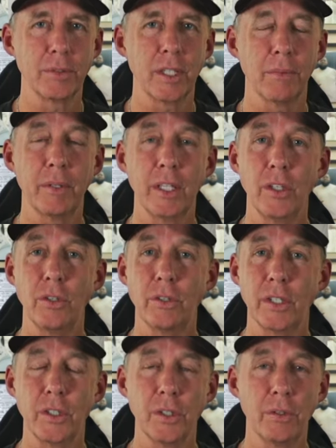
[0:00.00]
Something you
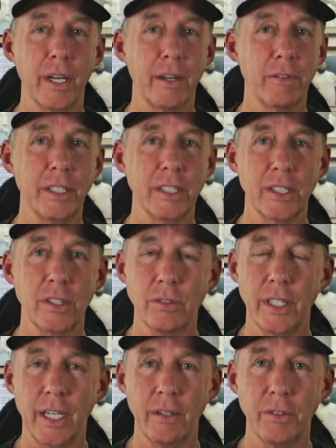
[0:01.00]
can do every single
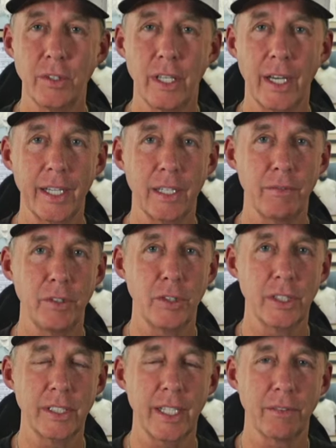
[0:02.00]
day if you'd like, if you
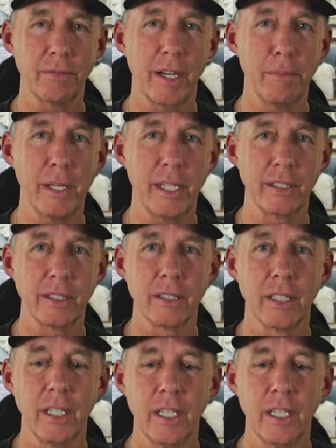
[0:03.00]
just take five minutes